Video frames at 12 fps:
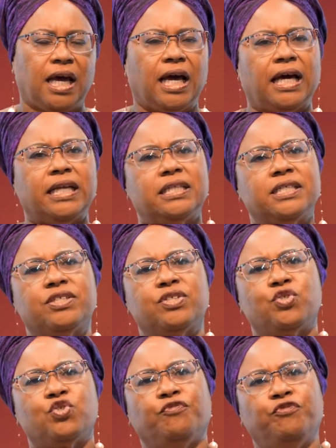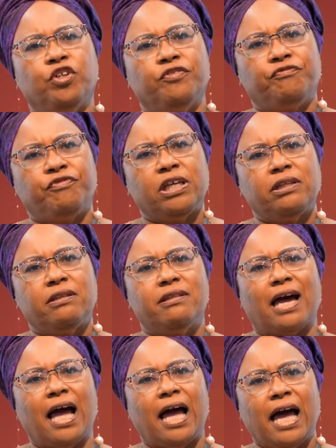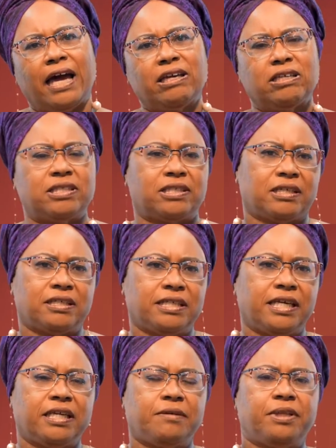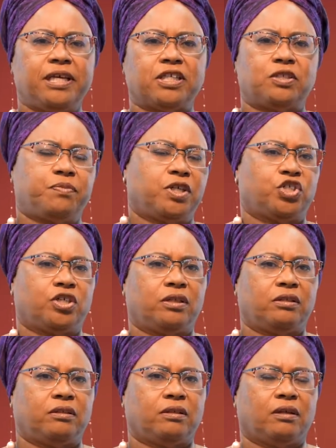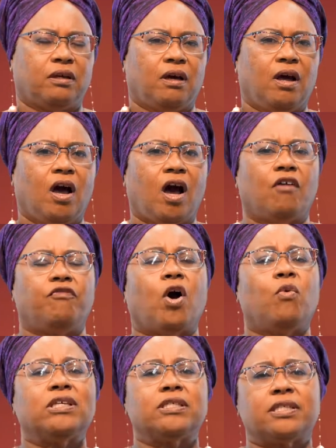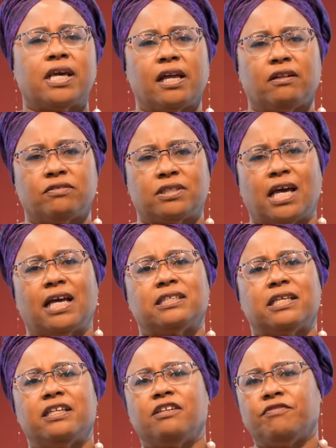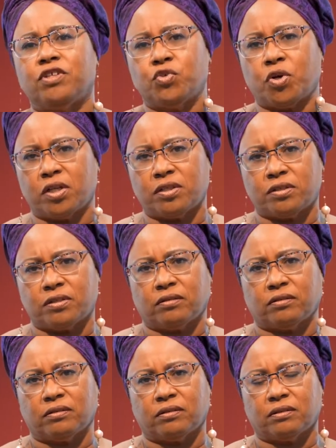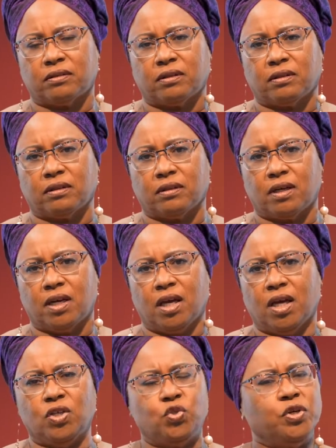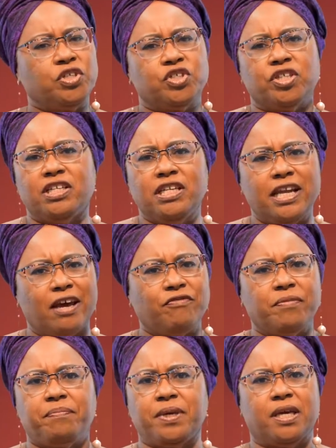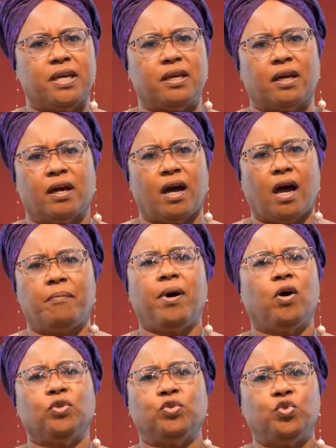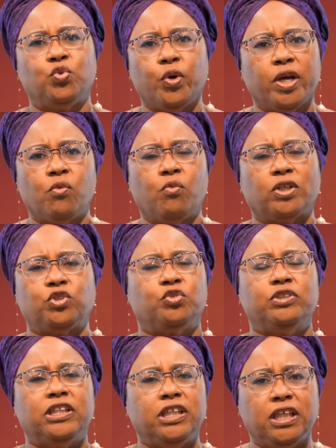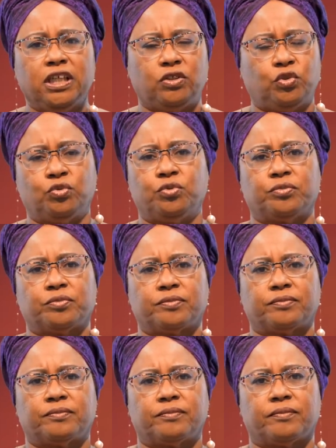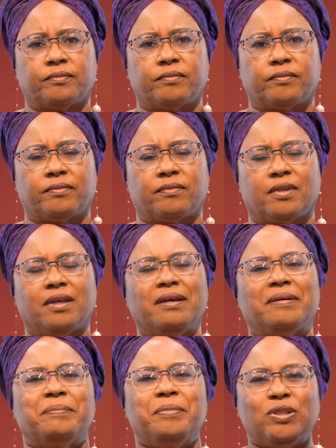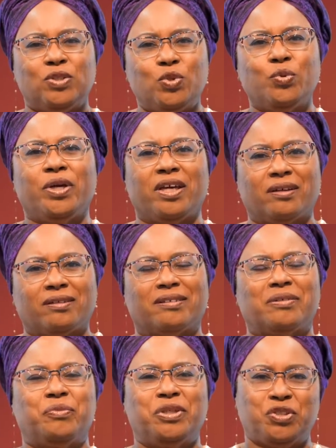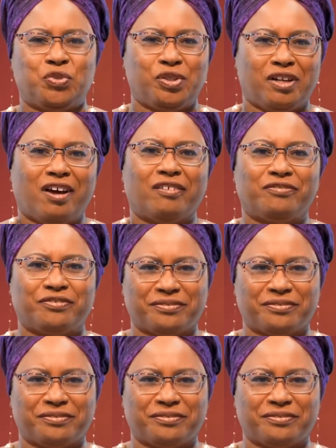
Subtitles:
And it is to fulfill the highest attainable expression of ourselves as individuals. So it should never be about doing what you need to, but doing what you love.